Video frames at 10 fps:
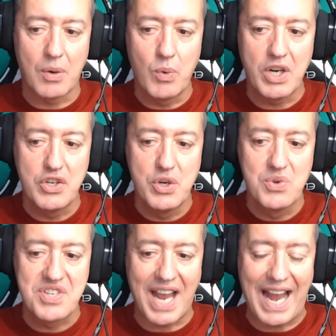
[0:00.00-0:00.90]
And we can
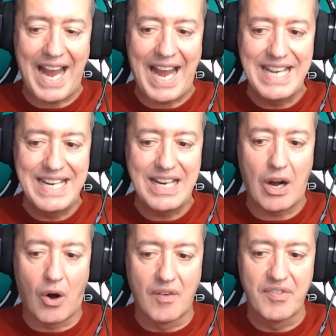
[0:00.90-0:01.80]
use any
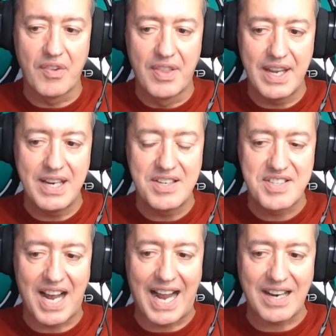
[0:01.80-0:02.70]
of
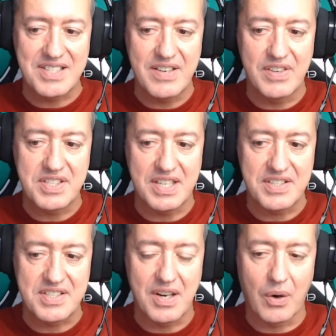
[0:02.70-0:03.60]
these
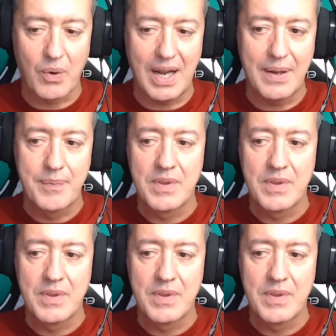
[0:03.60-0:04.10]
activities. All right.